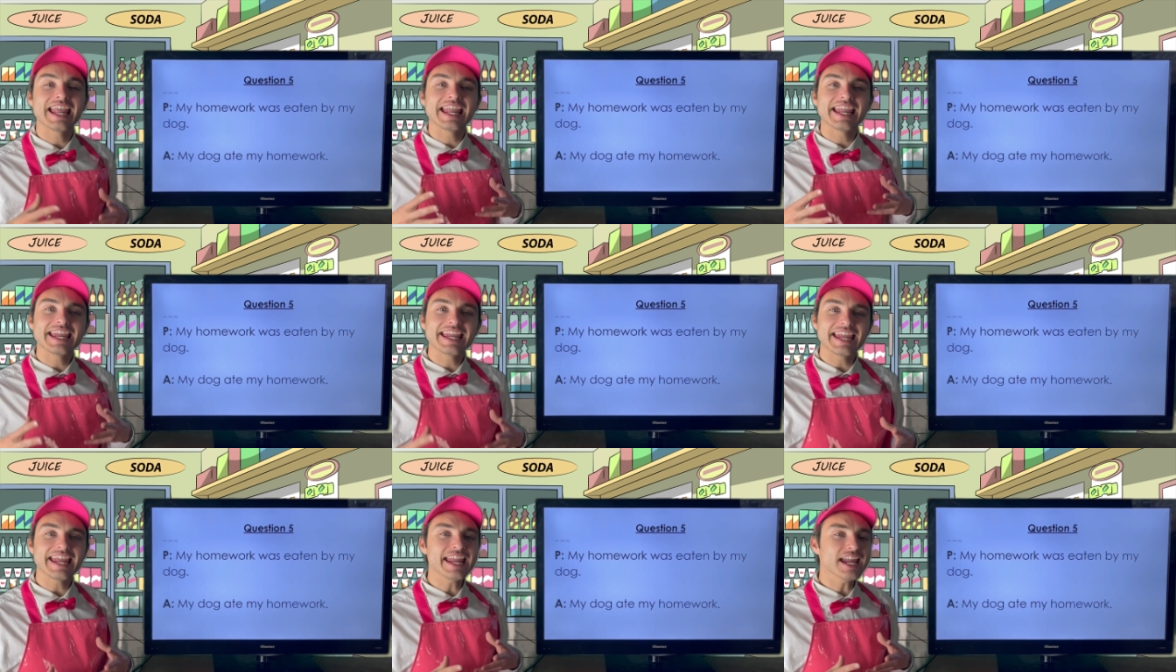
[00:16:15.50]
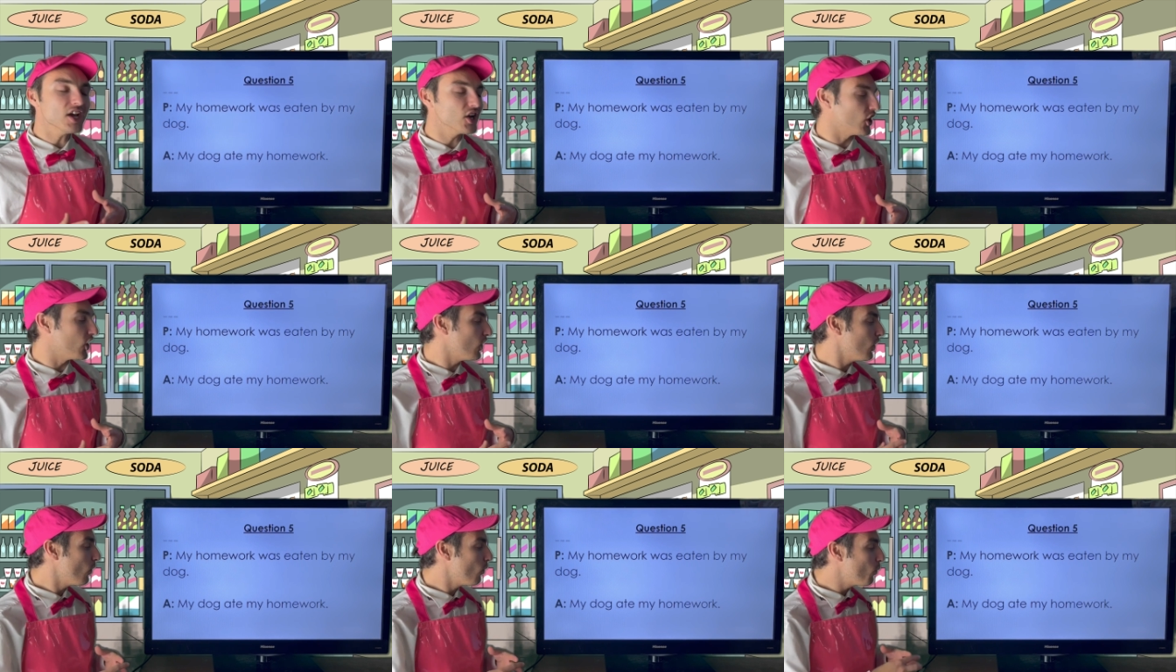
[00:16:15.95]

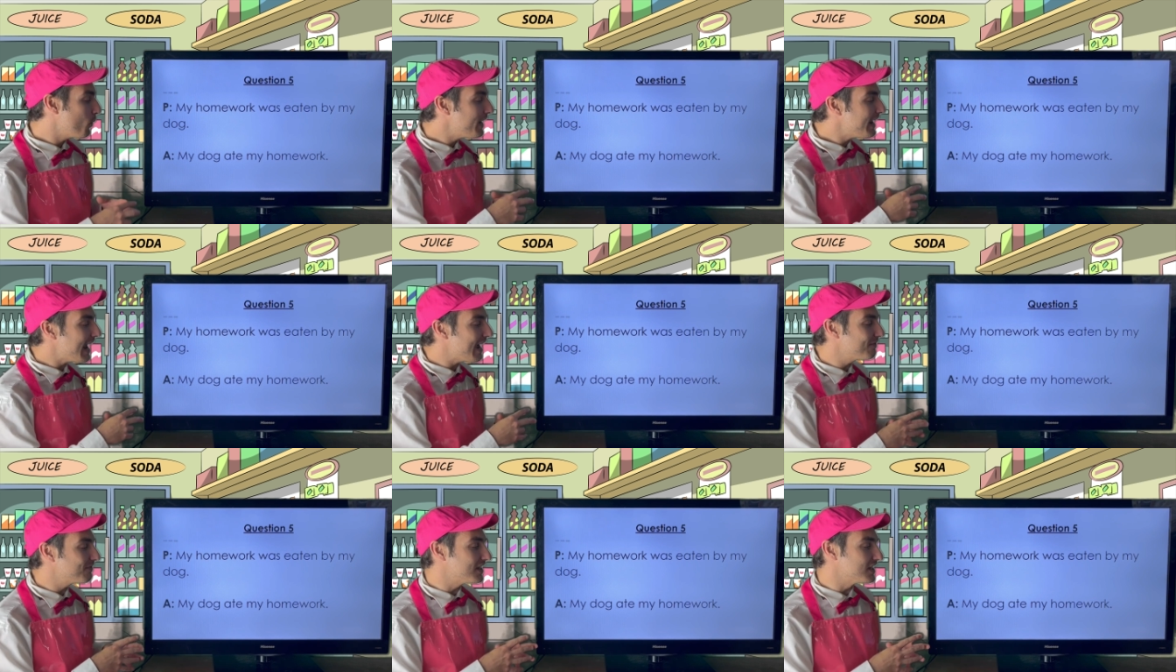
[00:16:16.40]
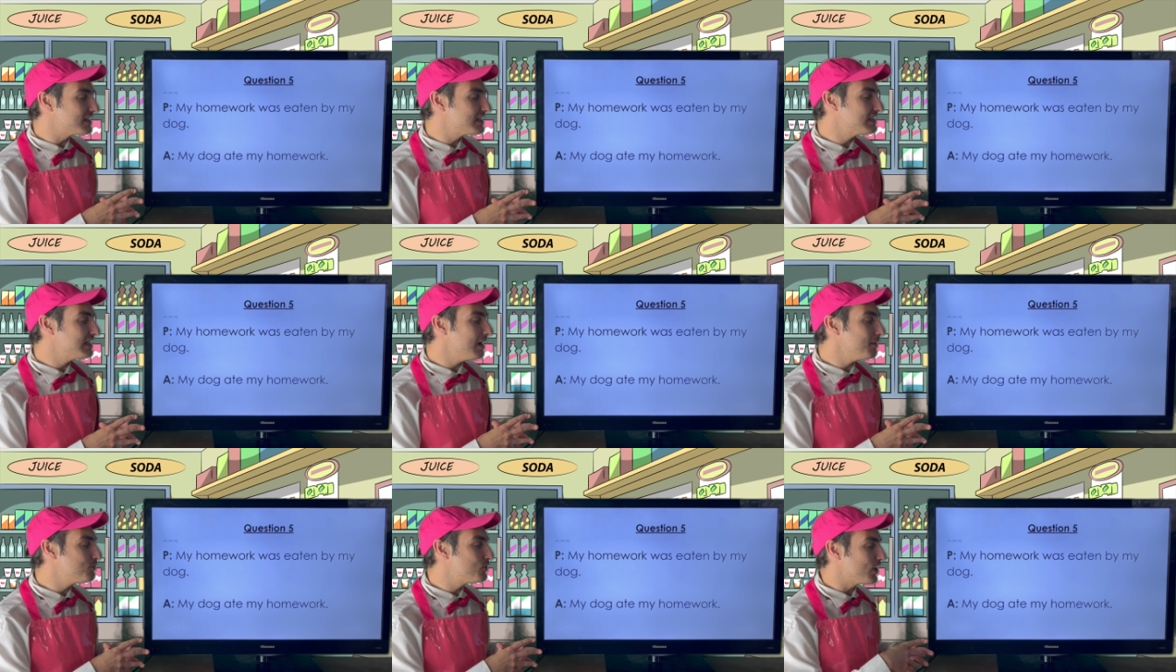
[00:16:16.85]
Here, we have the
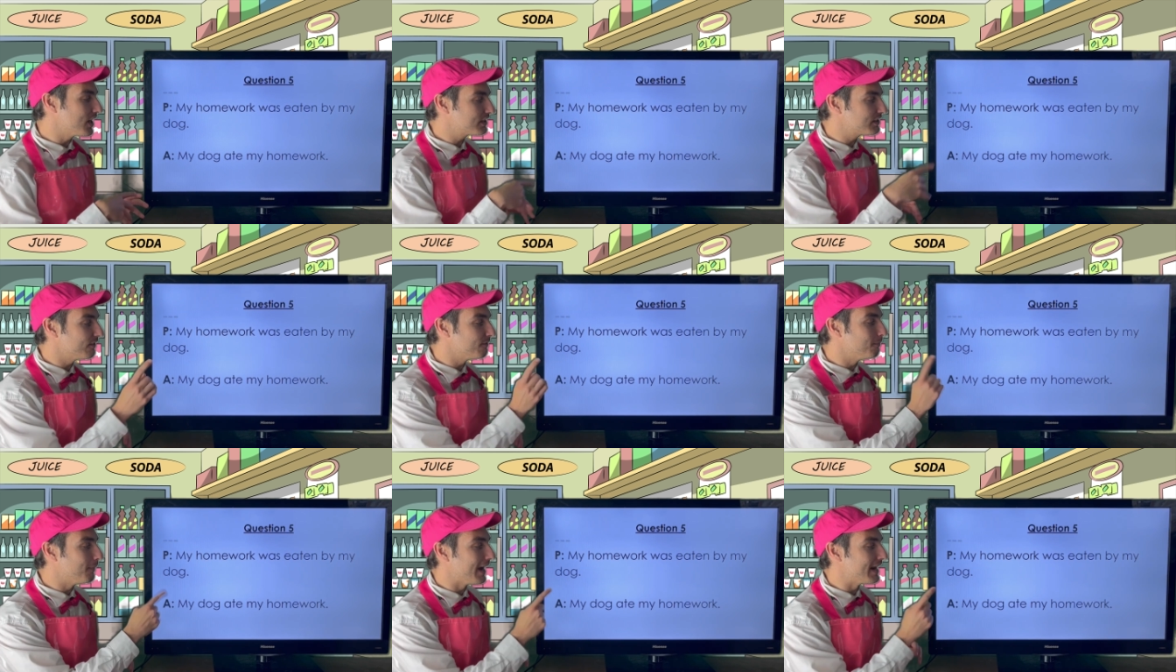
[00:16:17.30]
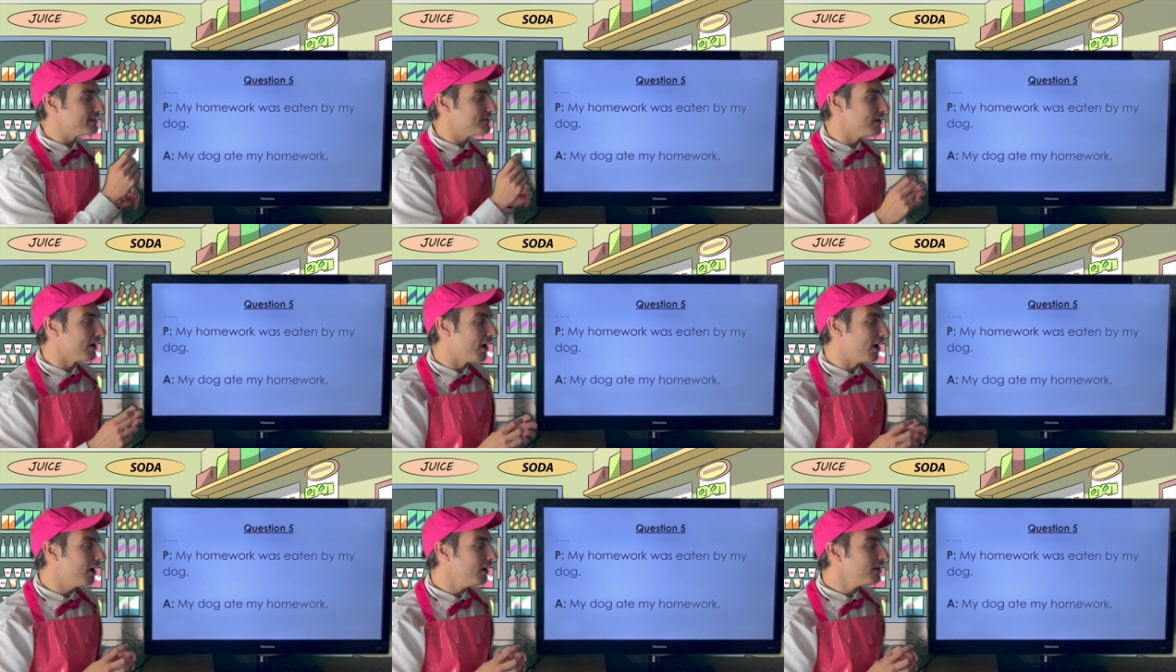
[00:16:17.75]
subject of my
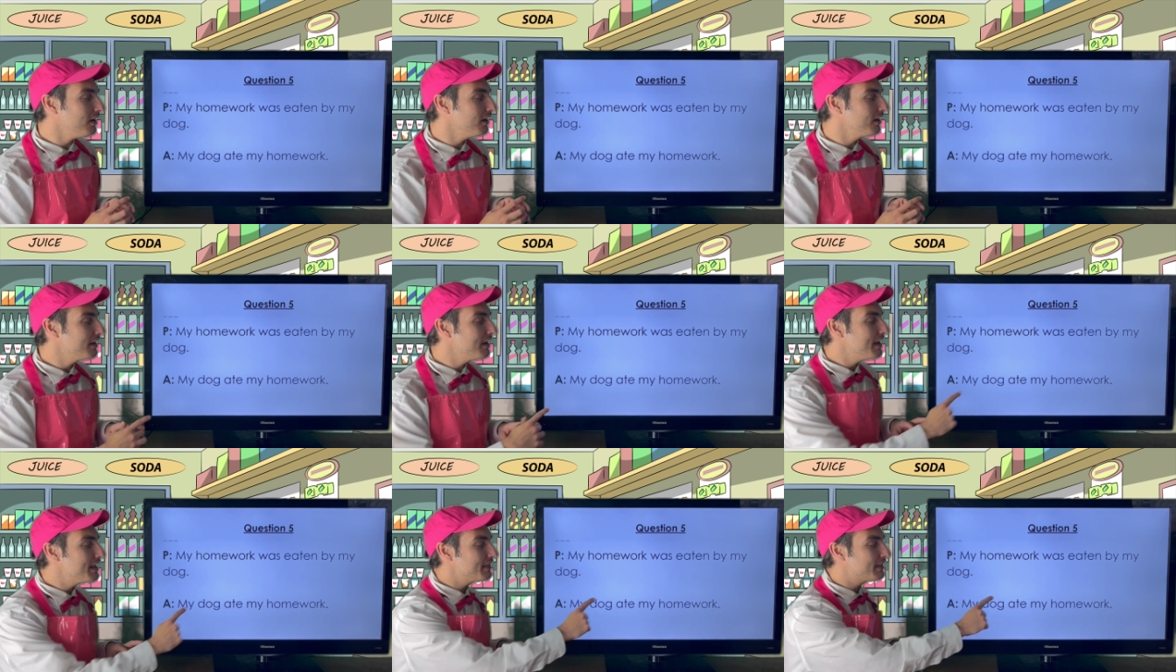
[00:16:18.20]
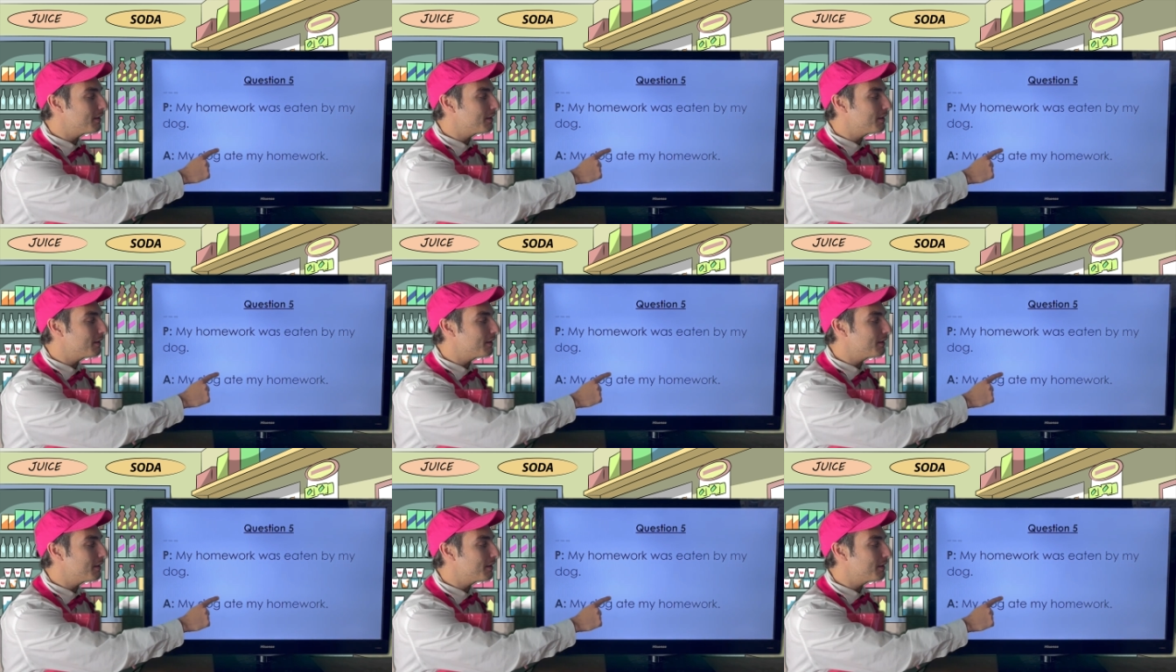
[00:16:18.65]
dog,